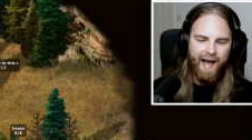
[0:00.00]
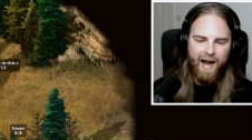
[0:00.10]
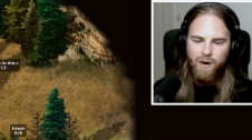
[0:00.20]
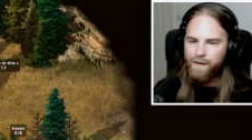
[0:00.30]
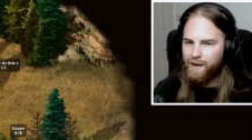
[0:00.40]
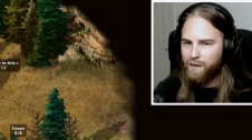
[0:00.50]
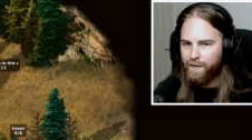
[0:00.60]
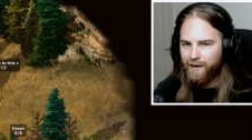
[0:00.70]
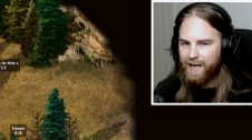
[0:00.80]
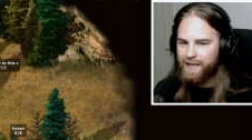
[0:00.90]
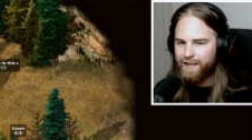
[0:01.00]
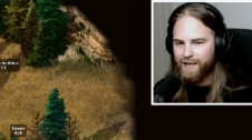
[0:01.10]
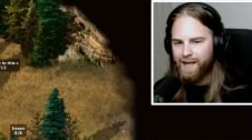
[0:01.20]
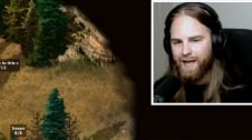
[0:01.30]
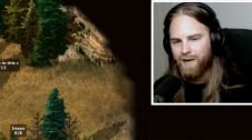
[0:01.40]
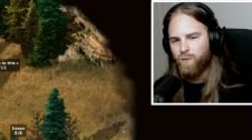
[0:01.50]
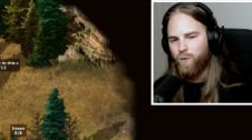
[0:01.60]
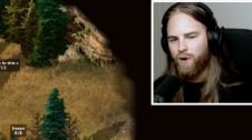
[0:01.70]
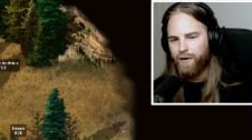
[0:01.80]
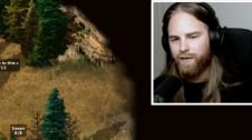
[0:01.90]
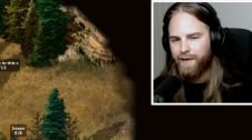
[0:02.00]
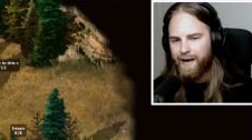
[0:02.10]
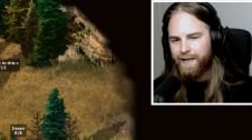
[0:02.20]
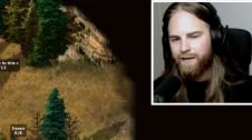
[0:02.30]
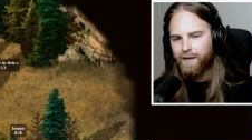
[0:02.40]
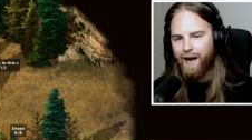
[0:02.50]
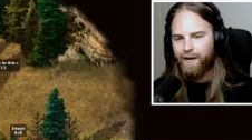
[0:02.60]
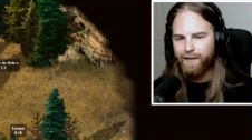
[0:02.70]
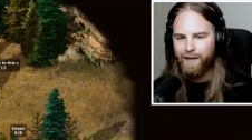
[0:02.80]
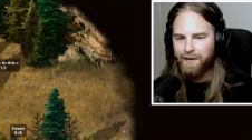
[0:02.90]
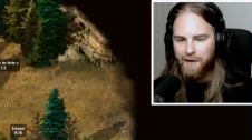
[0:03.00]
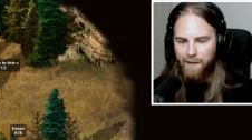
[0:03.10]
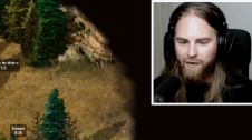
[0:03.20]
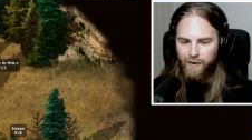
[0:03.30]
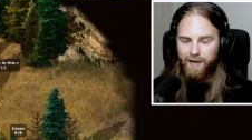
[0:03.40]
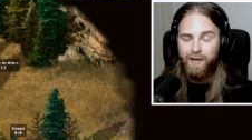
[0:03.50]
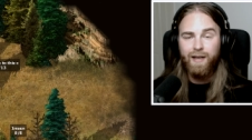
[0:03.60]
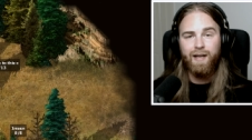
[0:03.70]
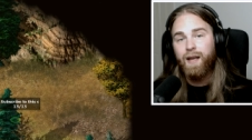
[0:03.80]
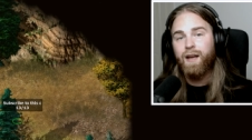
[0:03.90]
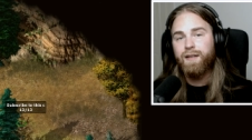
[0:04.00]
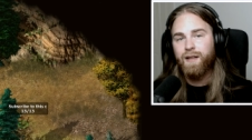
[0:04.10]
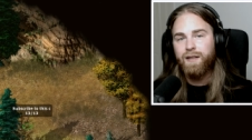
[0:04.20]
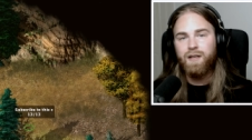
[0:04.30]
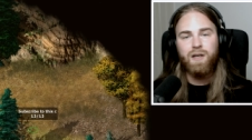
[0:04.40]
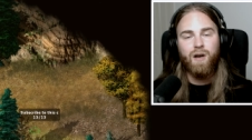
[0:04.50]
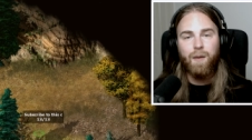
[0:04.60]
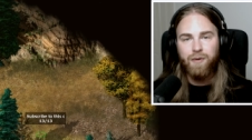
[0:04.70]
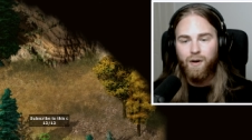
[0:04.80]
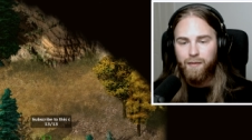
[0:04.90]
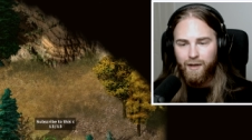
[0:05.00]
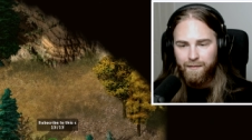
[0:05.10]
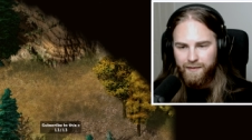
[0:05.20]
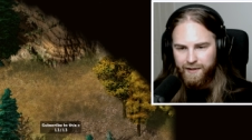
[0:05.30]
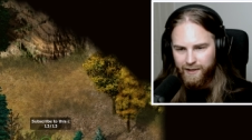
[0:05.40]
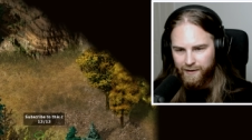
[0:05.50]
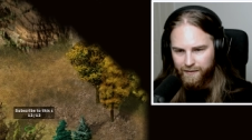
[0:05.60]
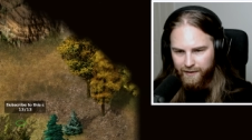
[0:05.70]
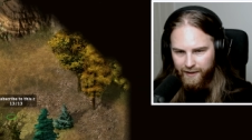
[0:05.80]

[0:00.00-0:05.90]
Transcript: However, with a ranger and 1 ranged character like Imoen, he is literally not a problem, so